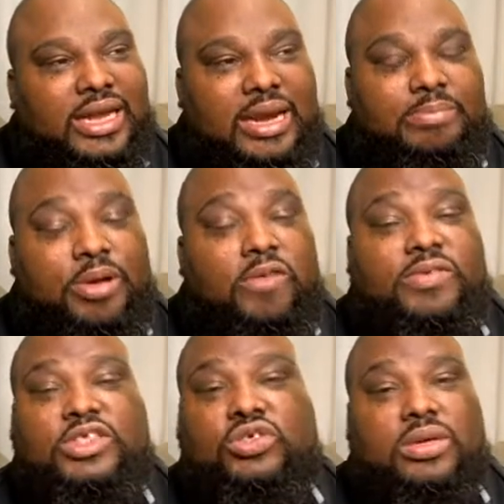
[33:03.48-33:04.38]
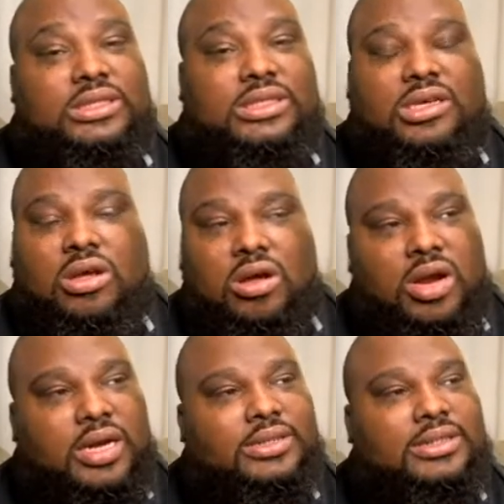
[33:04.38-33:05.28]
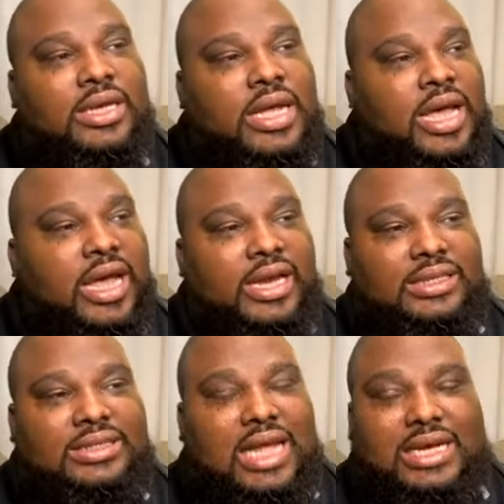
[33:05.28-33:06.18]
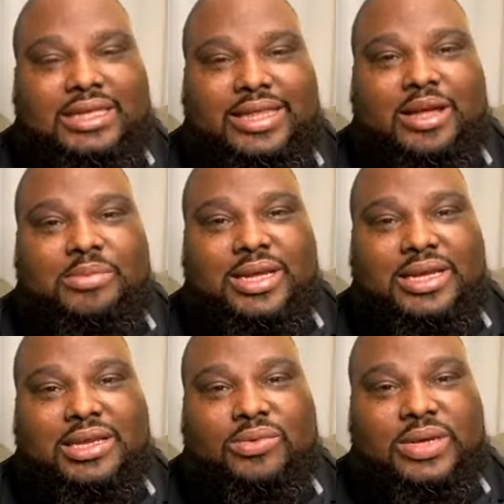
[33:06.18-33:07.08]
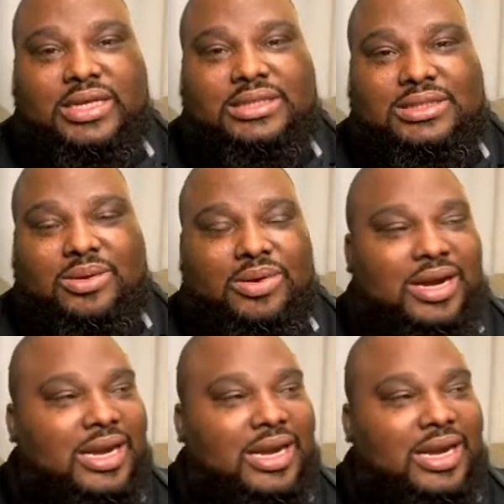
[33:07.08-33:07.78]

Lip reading: they both enjoy cigars, and it's like a Thelma and Louise story.